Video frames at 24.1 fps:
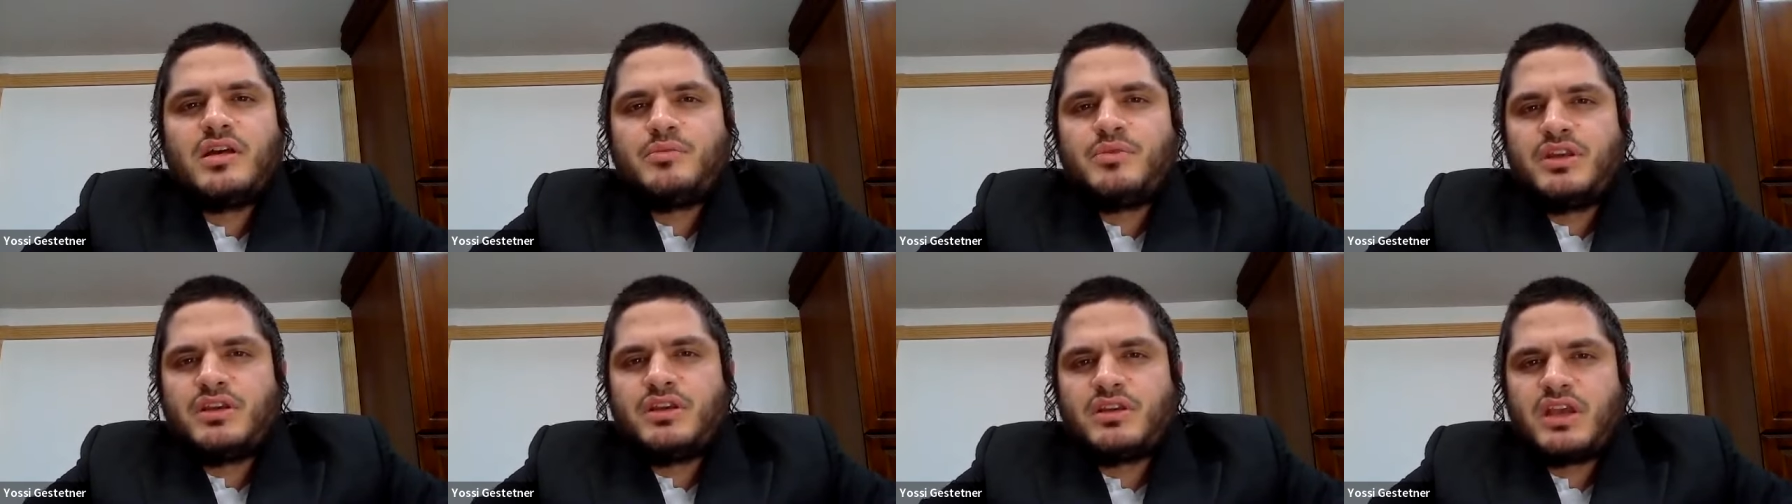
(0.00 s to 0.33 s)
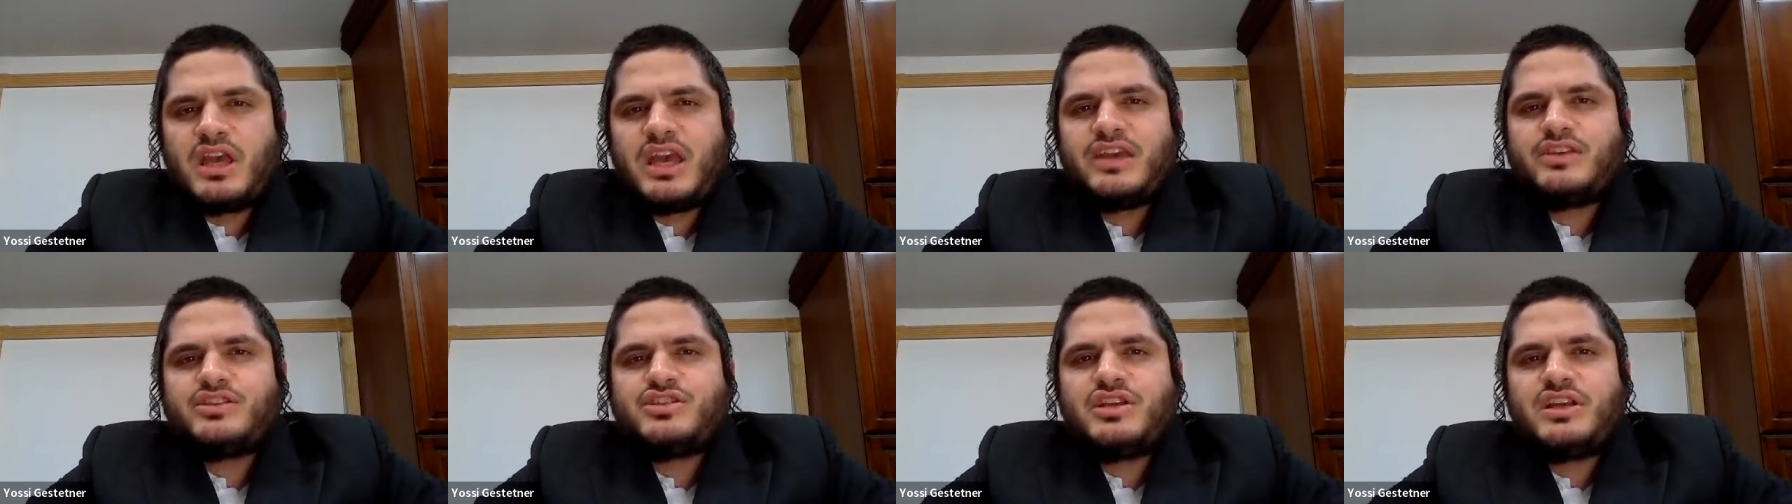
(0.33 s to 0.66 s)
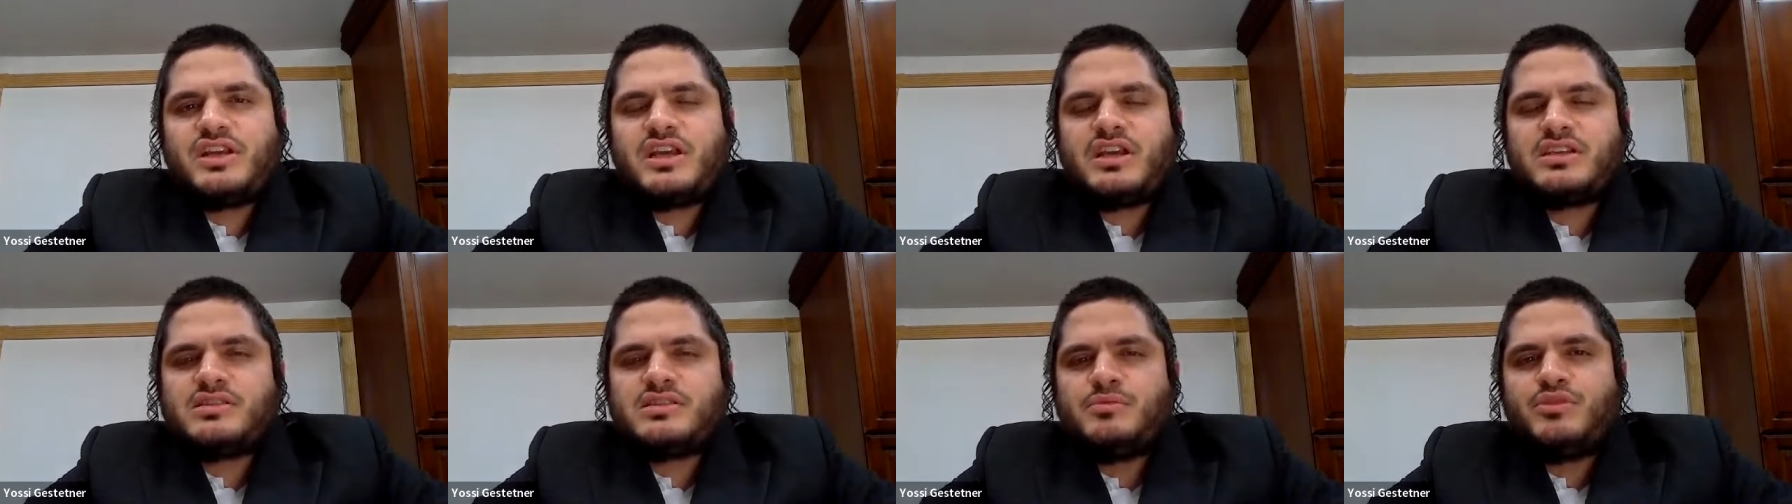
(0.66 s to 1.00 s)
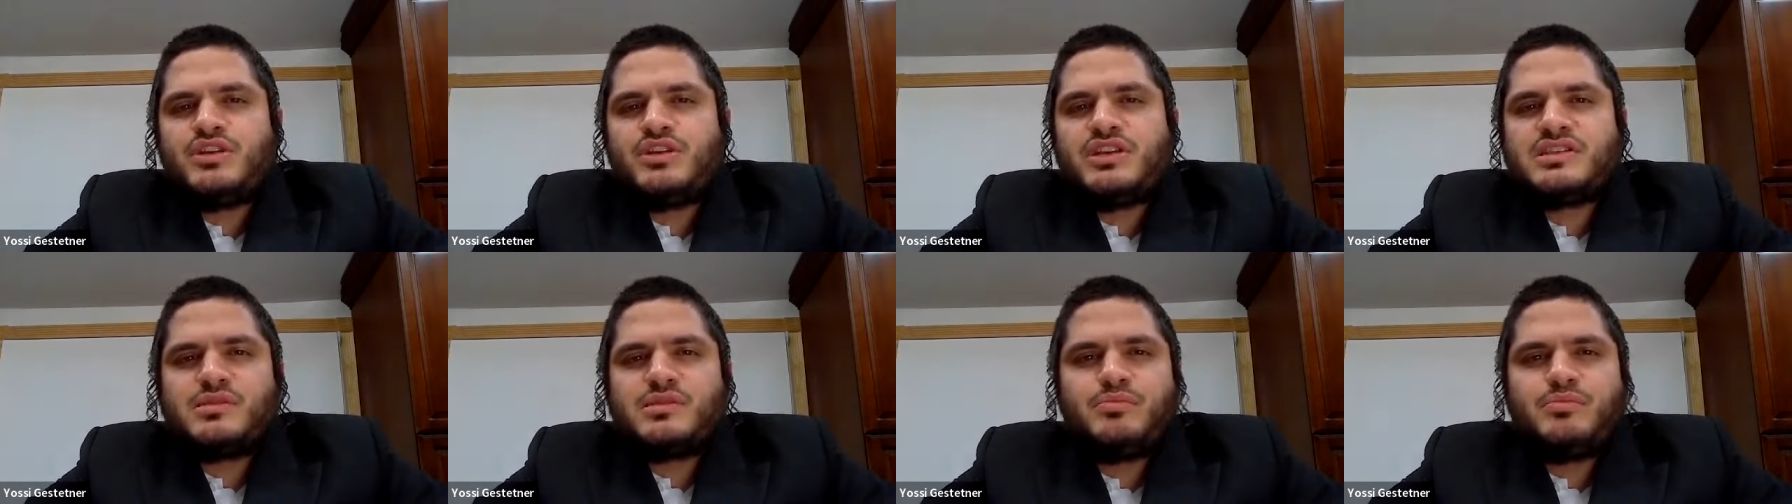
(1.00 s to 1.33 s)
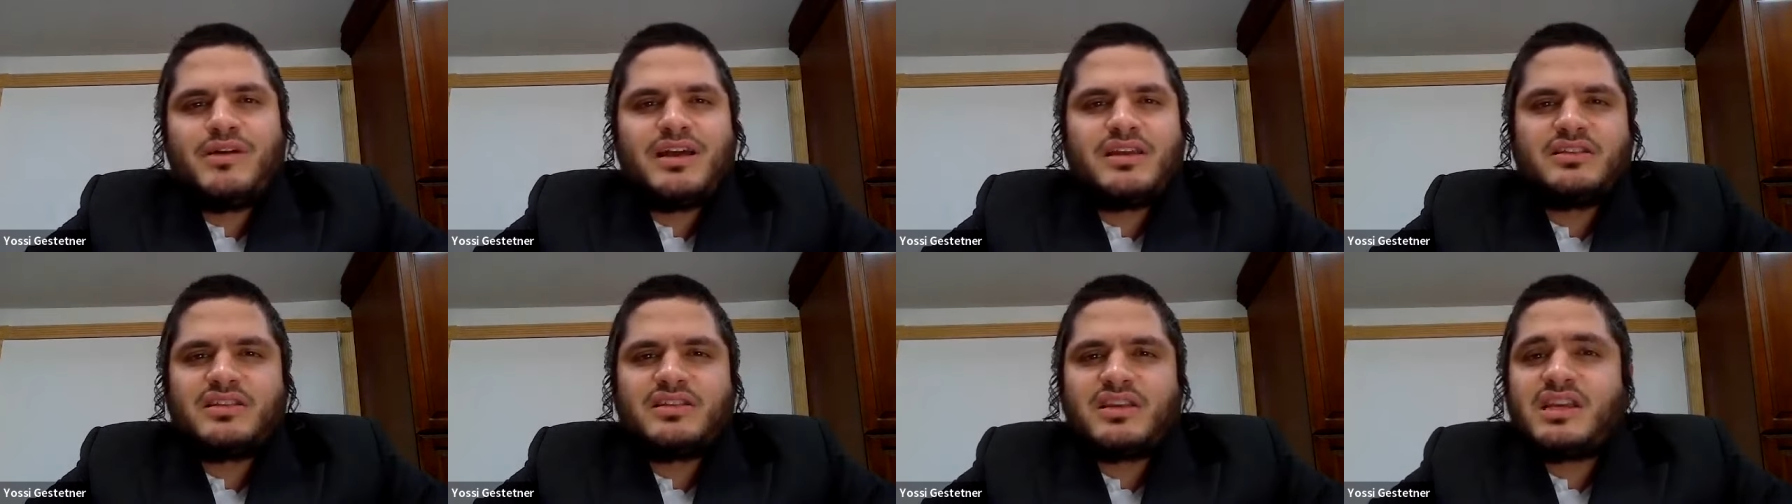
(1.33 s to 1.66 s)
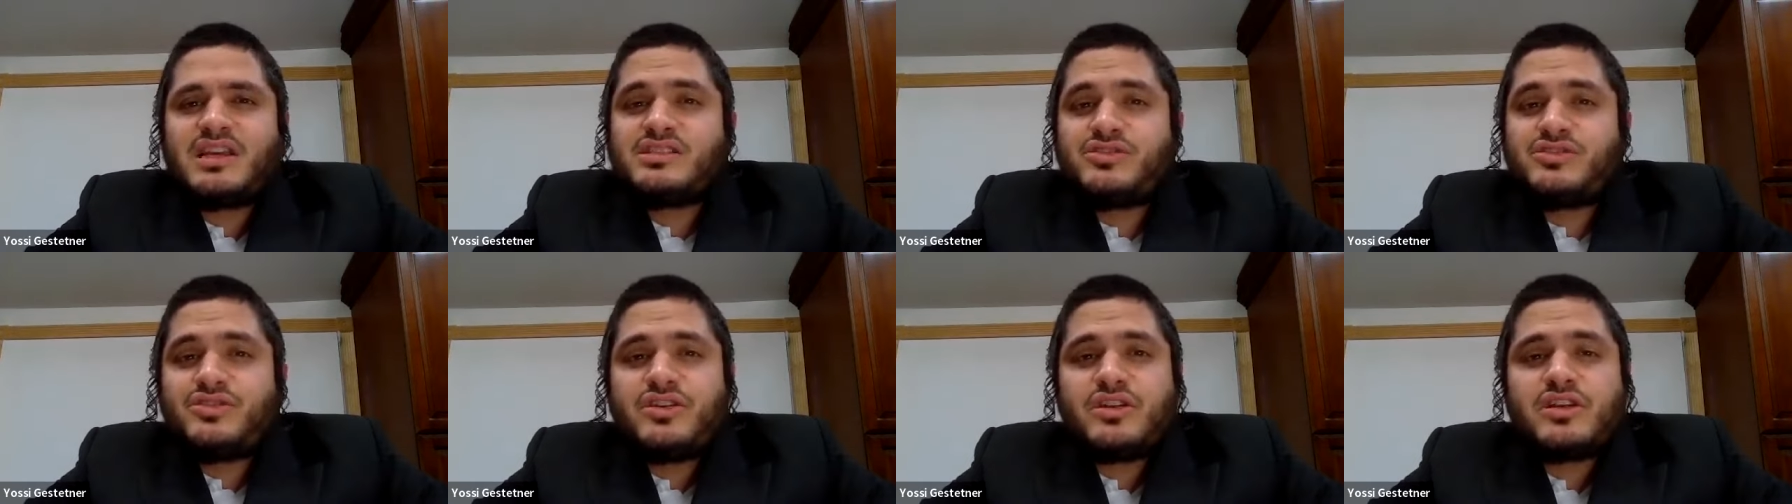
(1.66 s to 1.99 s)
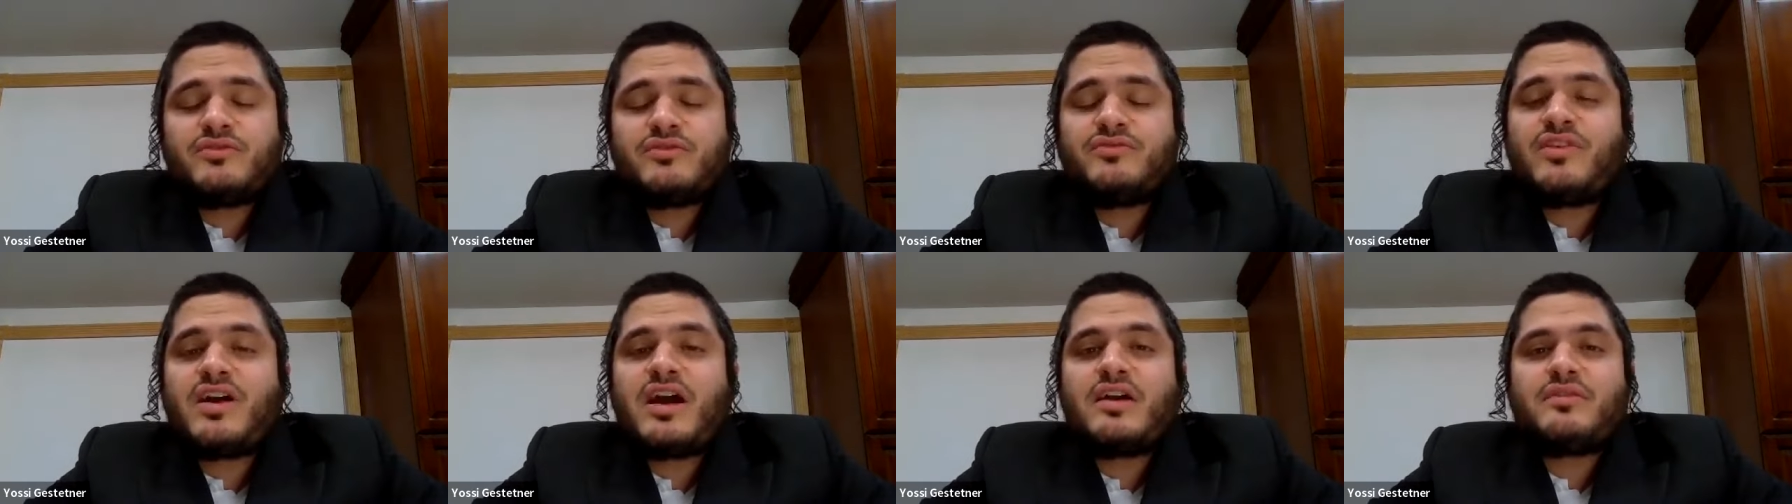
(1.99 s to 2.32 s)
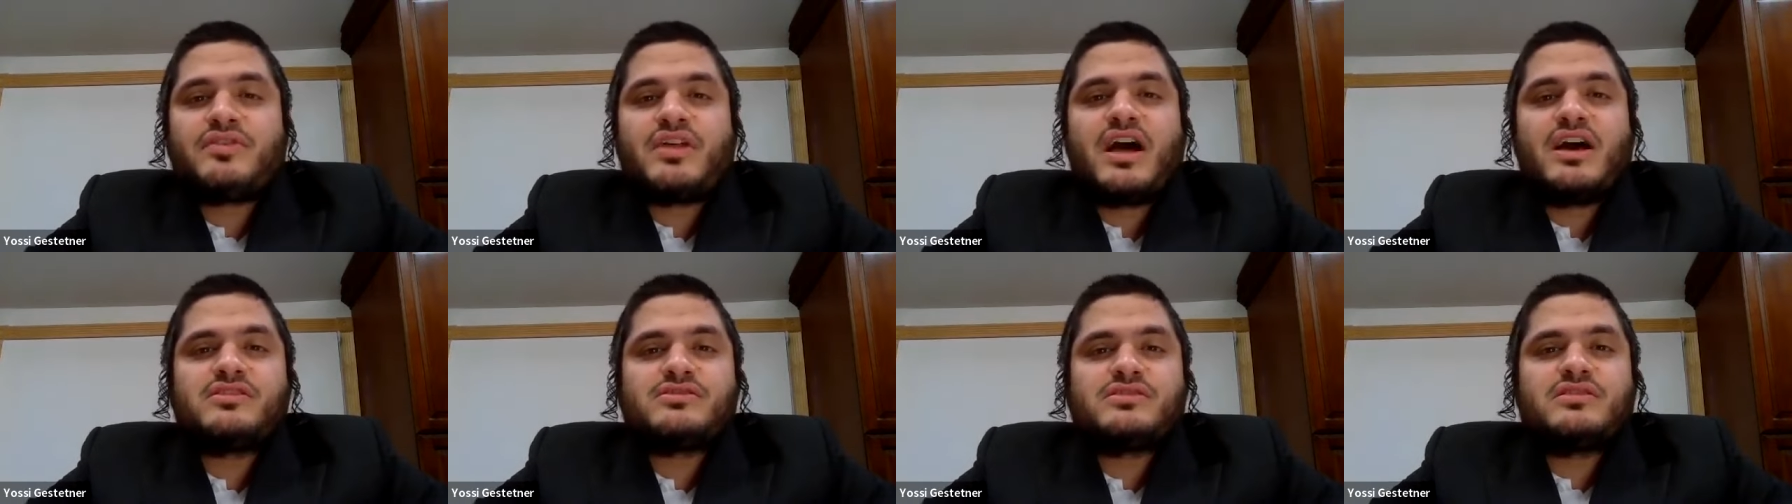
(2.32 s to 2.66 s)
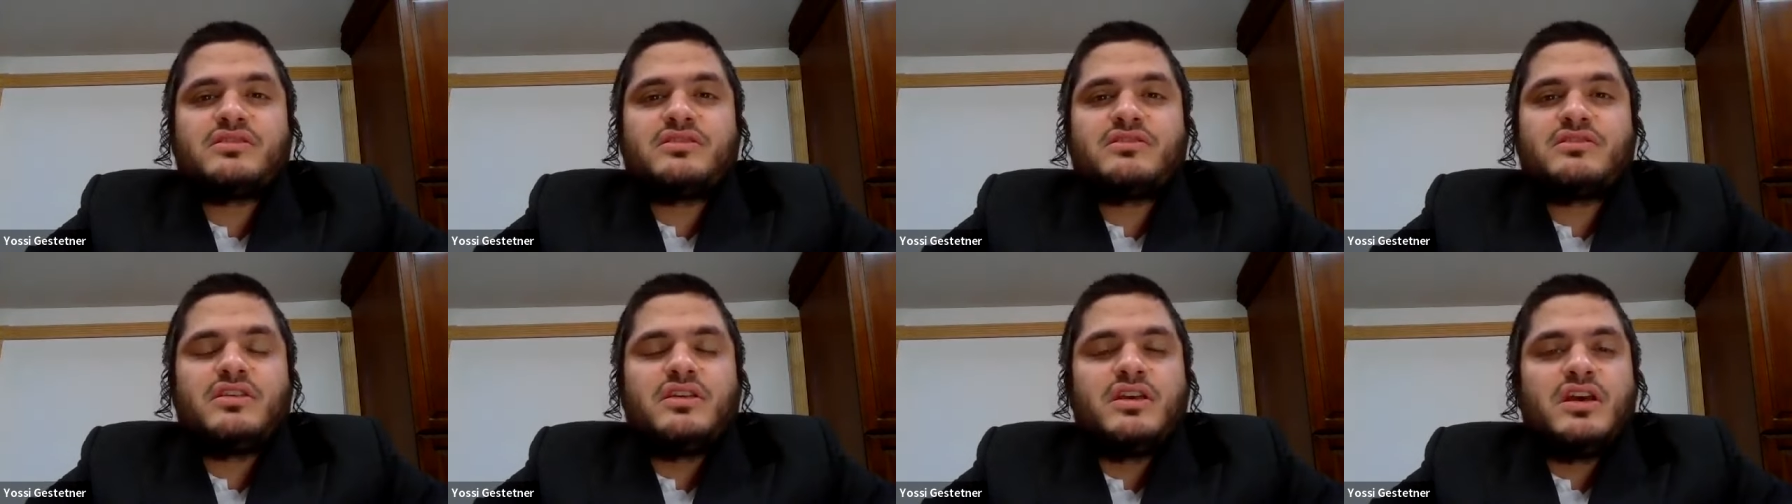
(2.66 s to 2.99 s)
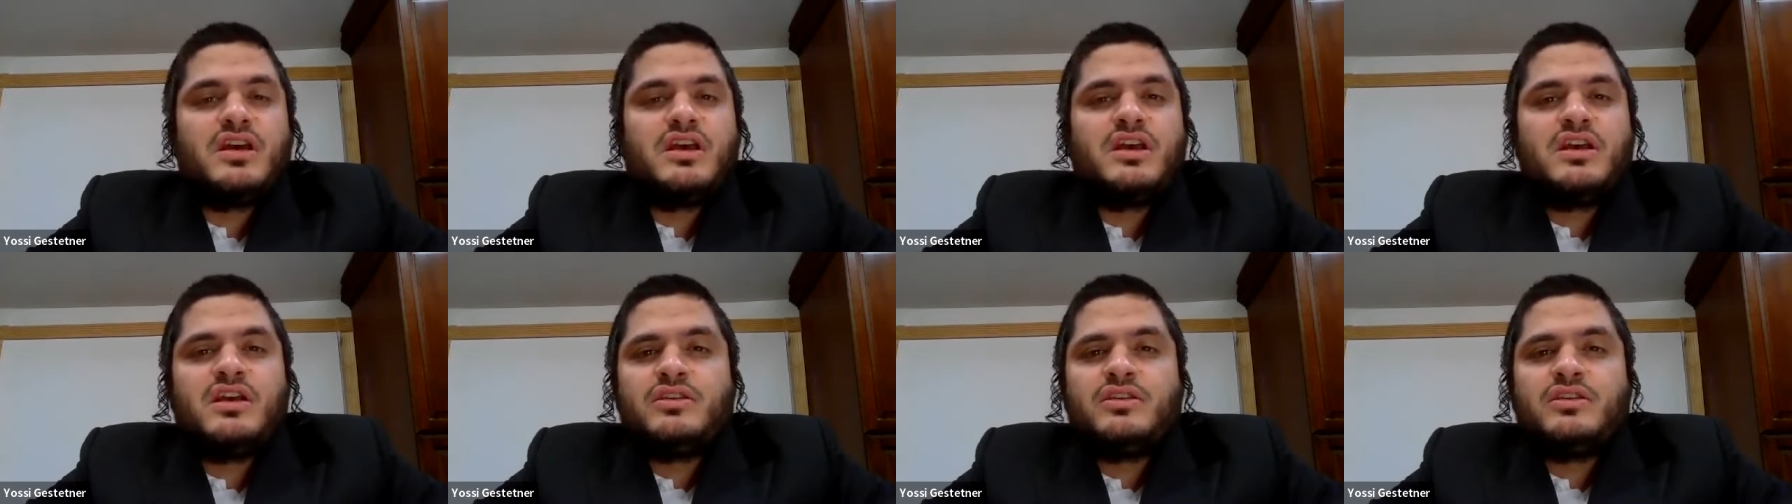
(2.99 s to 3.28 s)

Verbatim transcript: I mean, KJ as a municipality has thirty-five thousand.